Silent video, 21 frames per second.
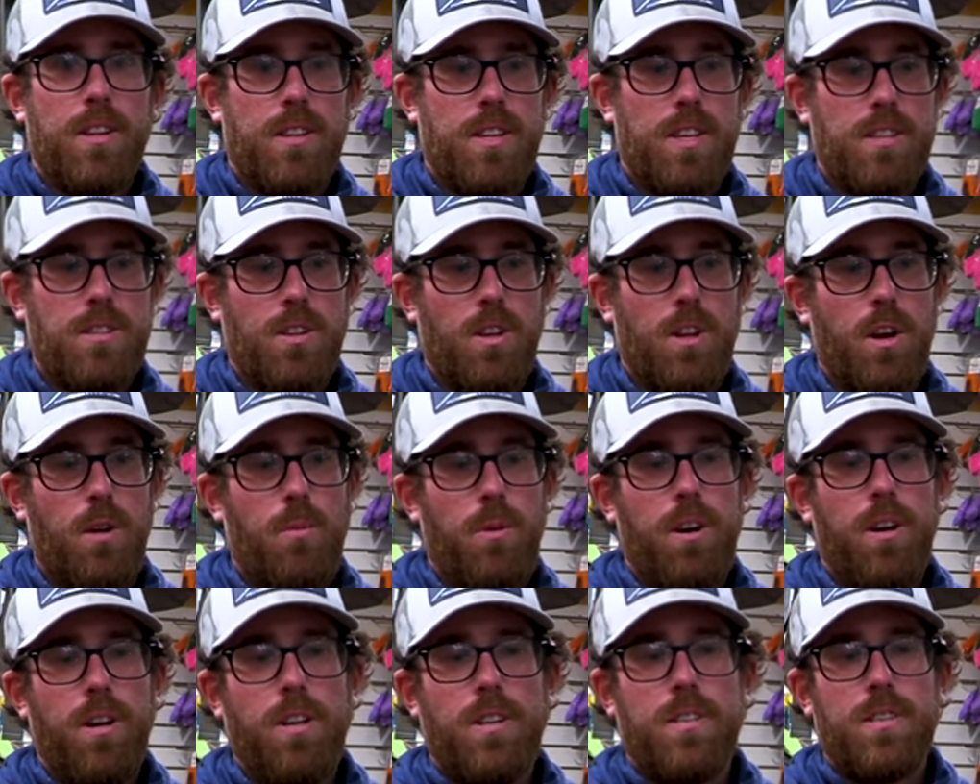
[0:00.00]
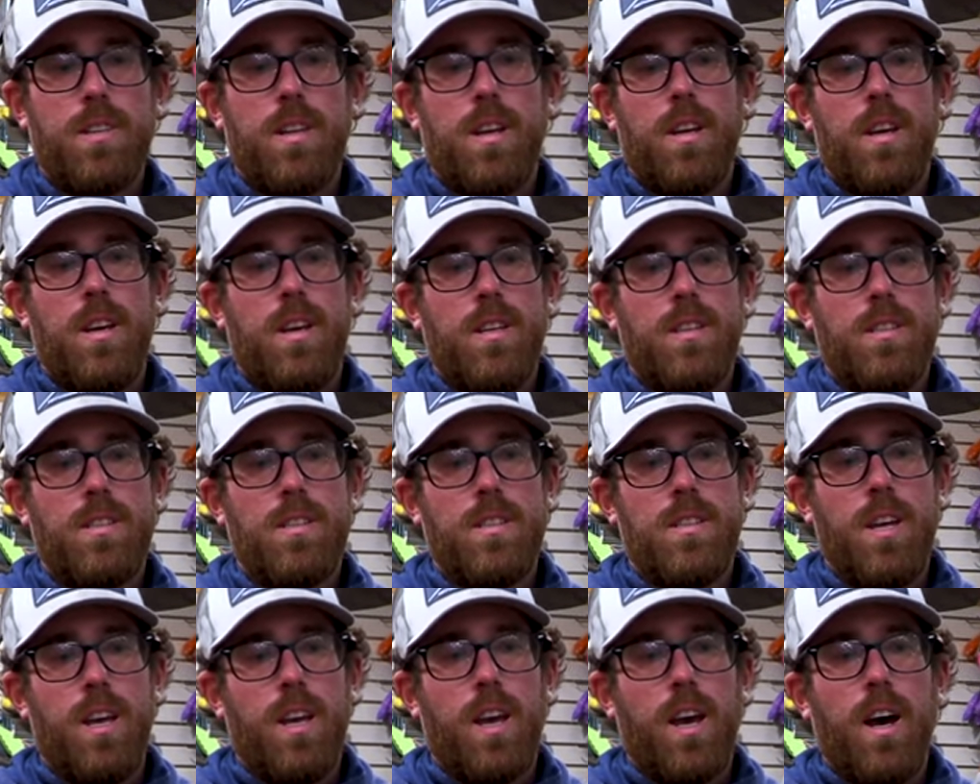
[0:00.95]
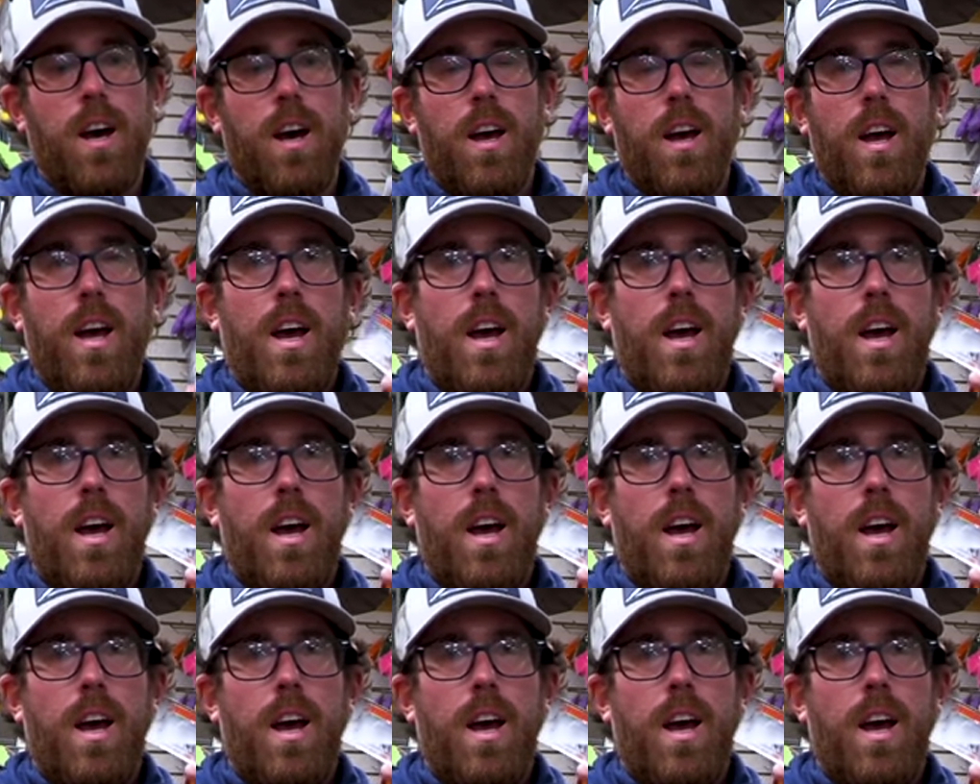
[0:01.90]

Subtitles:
These little ones, this is like a,